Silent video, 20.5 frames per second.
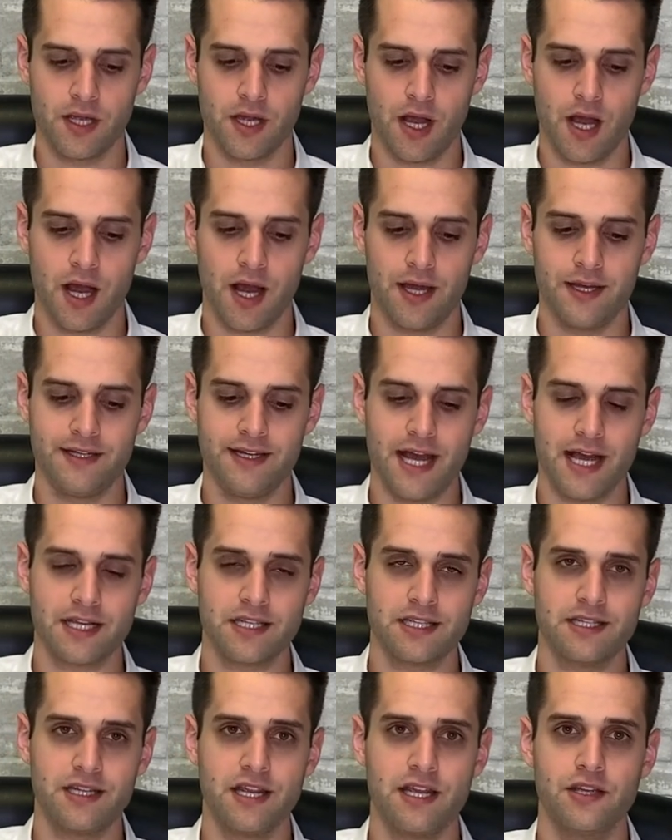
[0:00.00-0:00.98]
Uh,
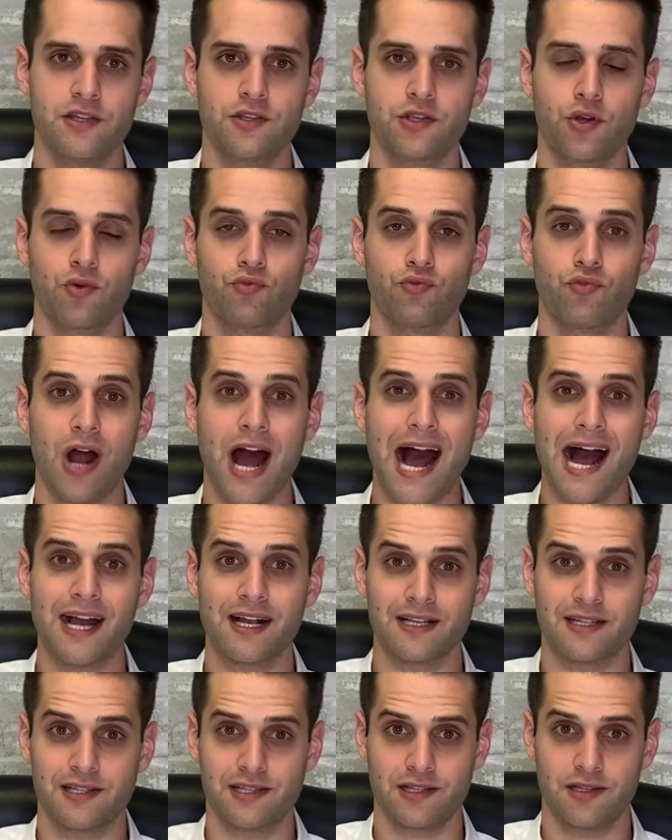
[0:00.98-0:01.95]
next is
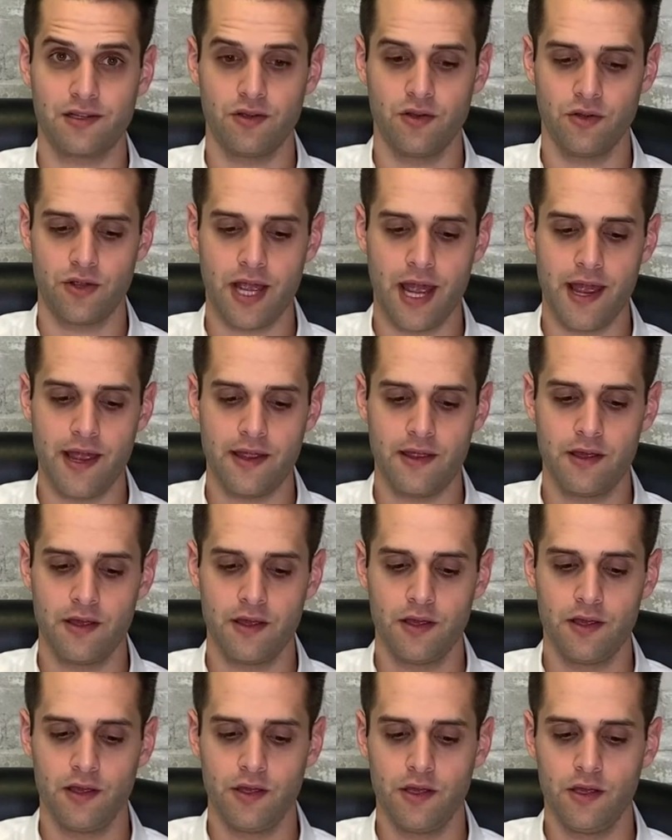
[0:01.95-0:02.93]
rocks, okay?
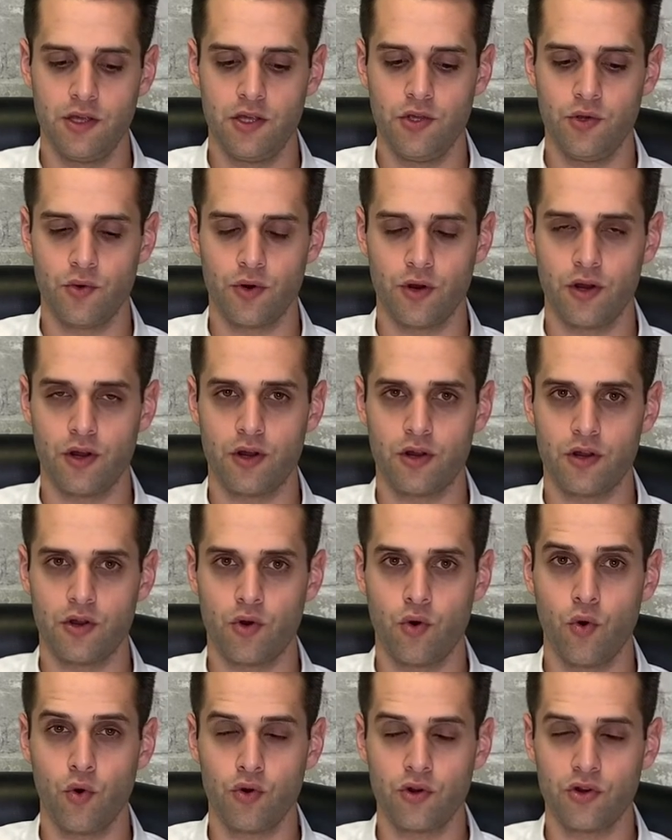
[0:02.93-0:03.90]
Your
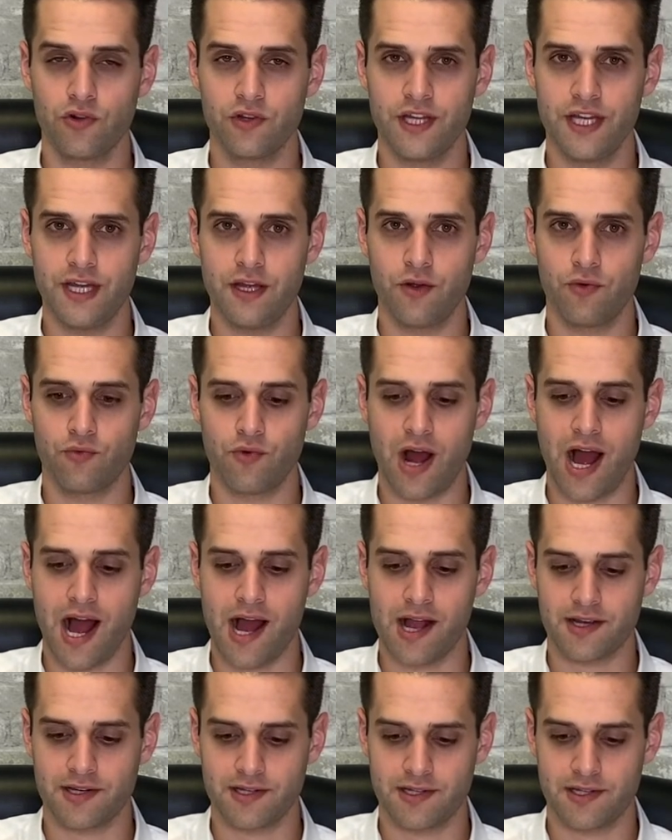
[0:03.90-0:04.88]
quarterly
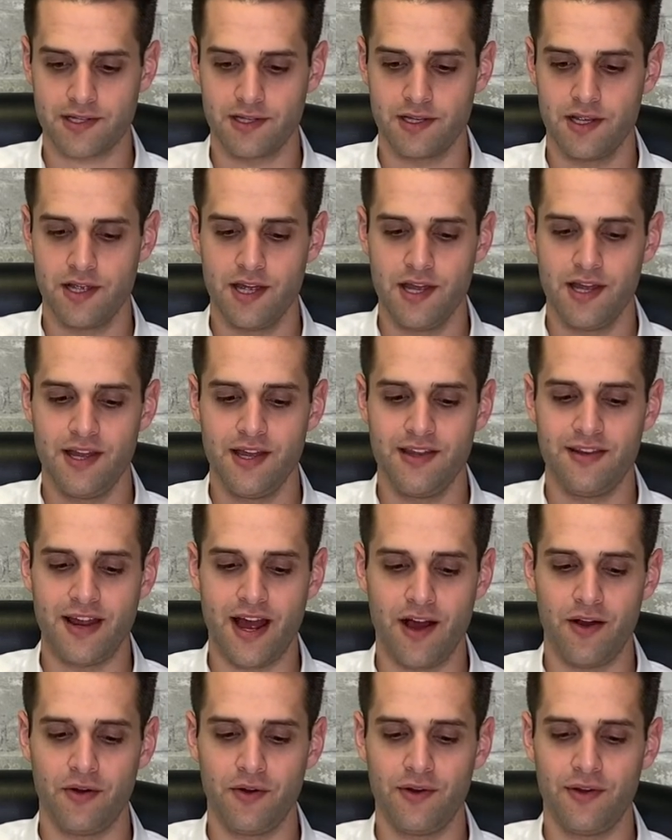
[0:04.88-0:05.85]
rocks.
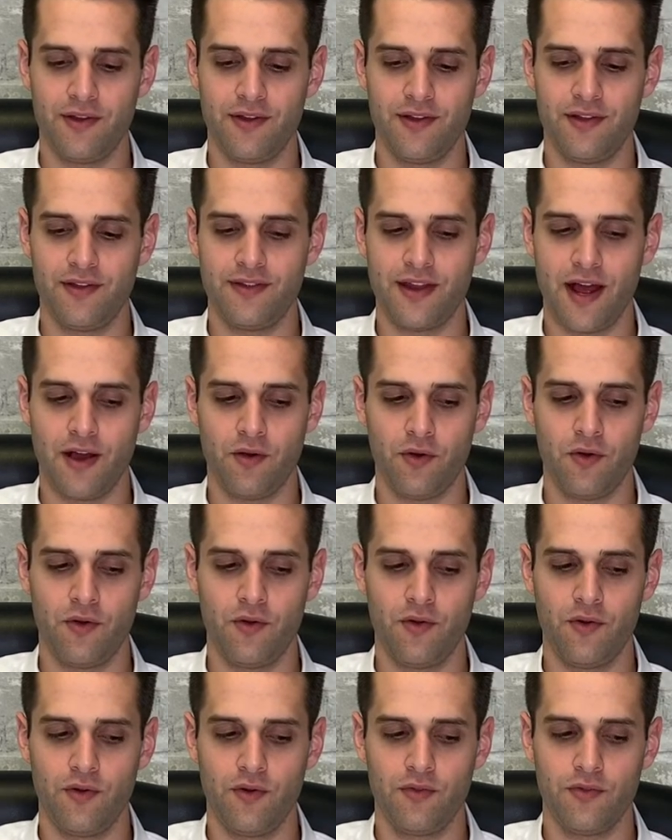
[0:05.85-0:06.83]
Now, now,
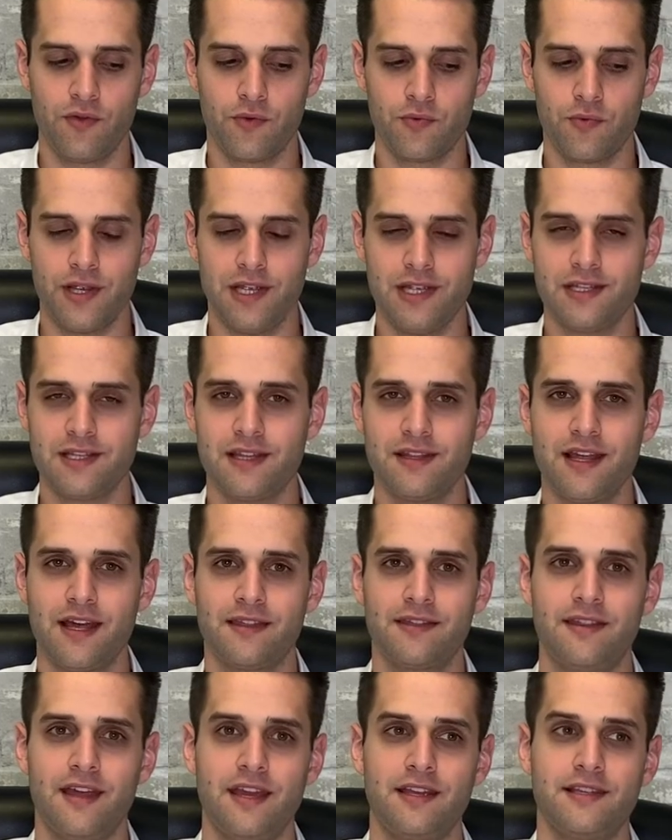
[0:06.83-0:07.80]
the reason
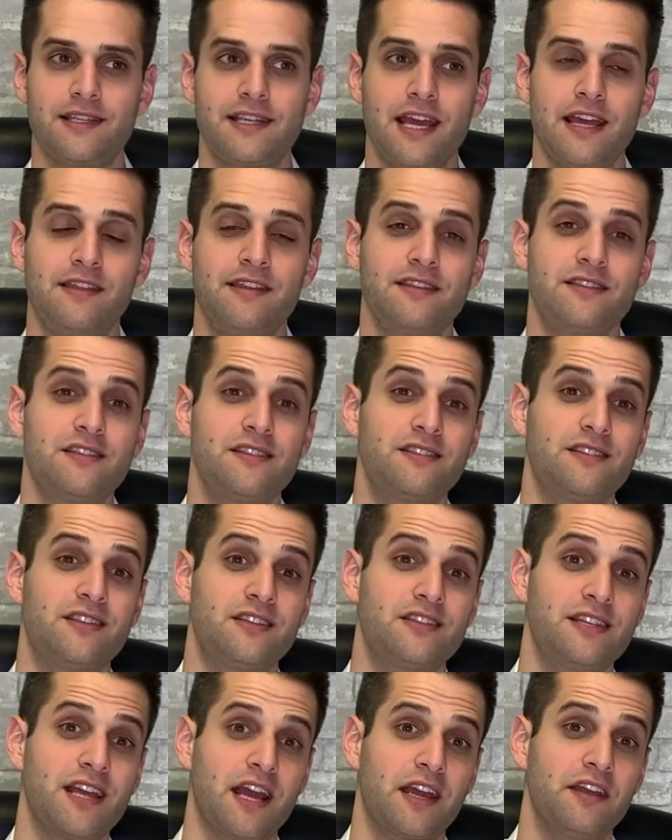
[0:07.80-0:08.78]
that they say this is the
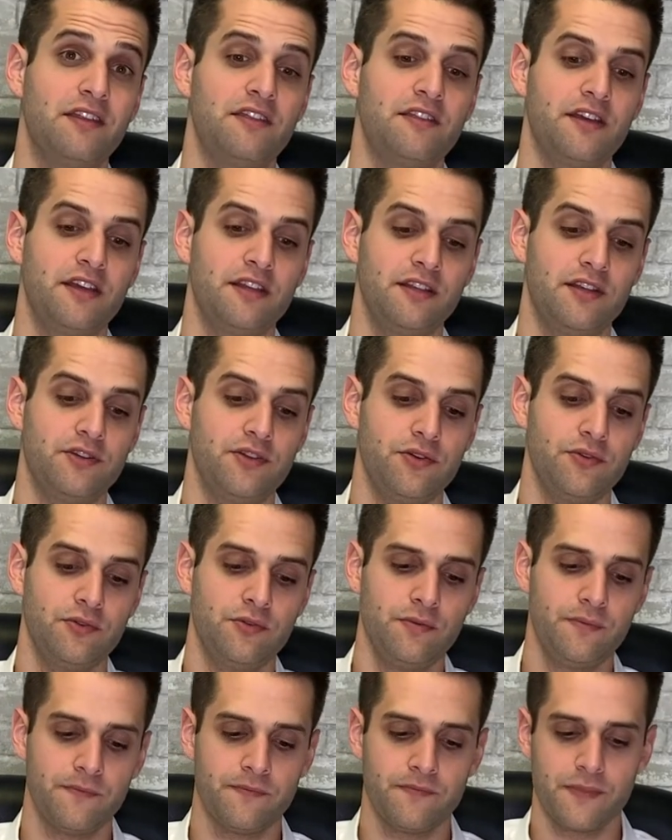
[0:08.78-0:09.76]
second thing to
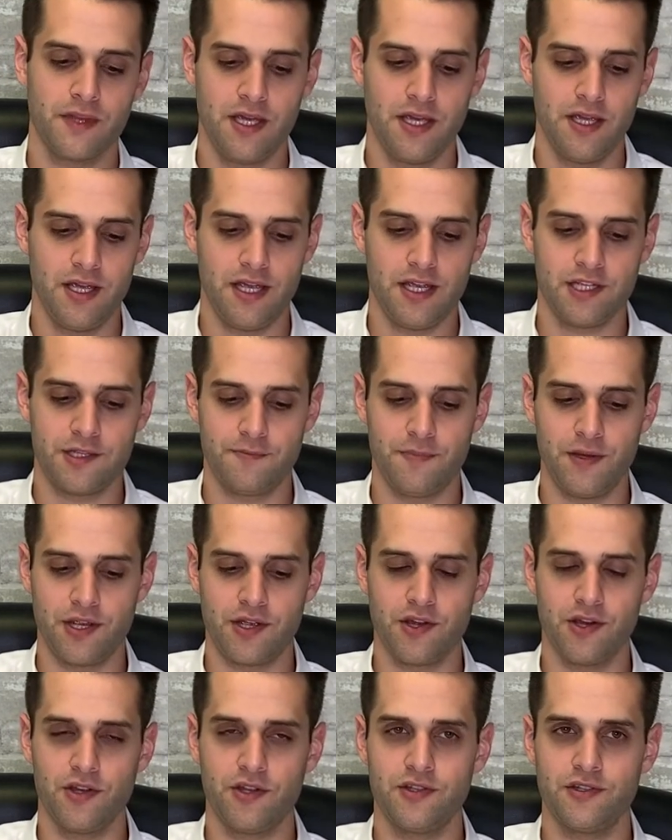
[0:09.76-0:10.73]
do is
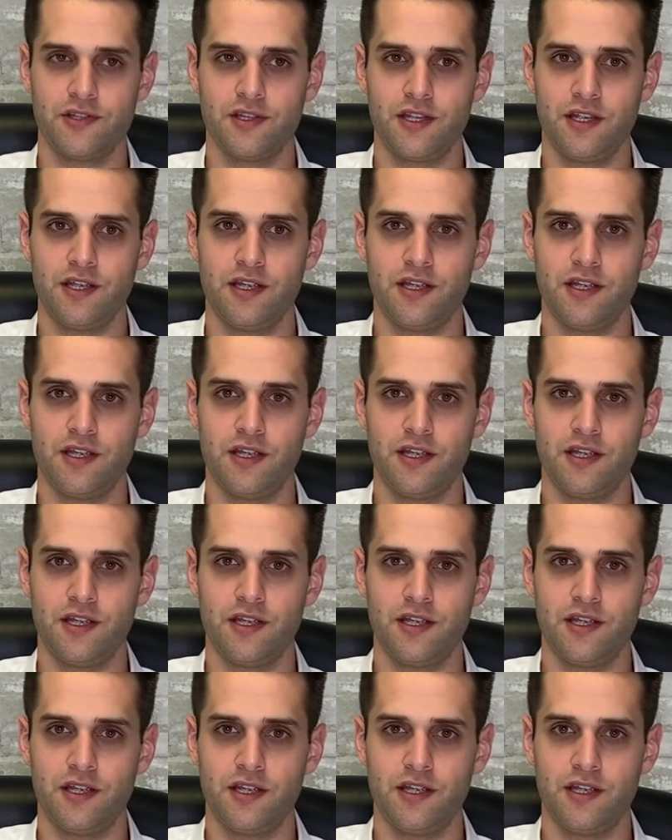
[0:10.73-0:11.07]
because